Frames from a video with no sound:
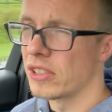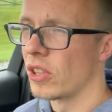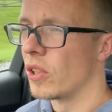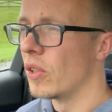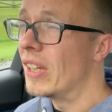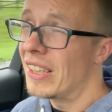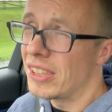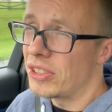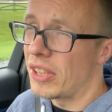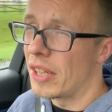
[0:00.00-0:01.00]
So,
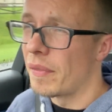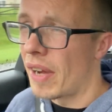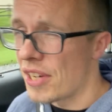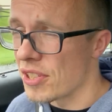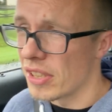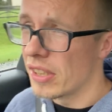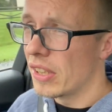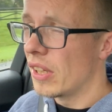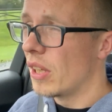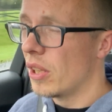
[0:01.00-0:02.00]
as you can
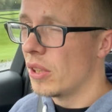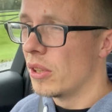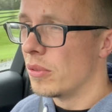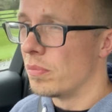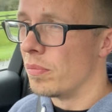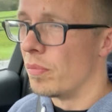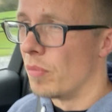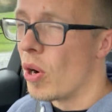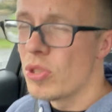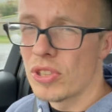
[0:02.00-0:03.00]

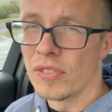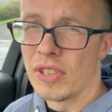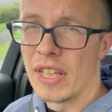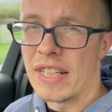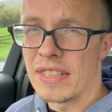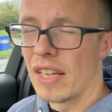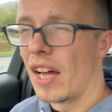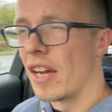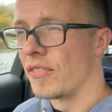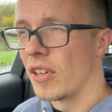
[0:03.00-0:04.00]
imagine, most of the days in
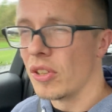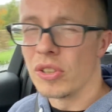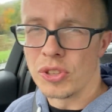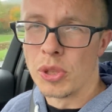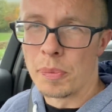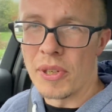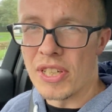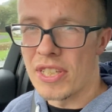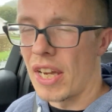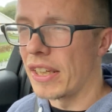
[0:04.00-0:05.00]
life are not super
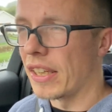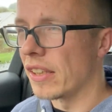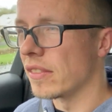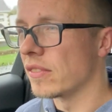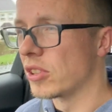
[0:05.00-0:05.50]
exciting.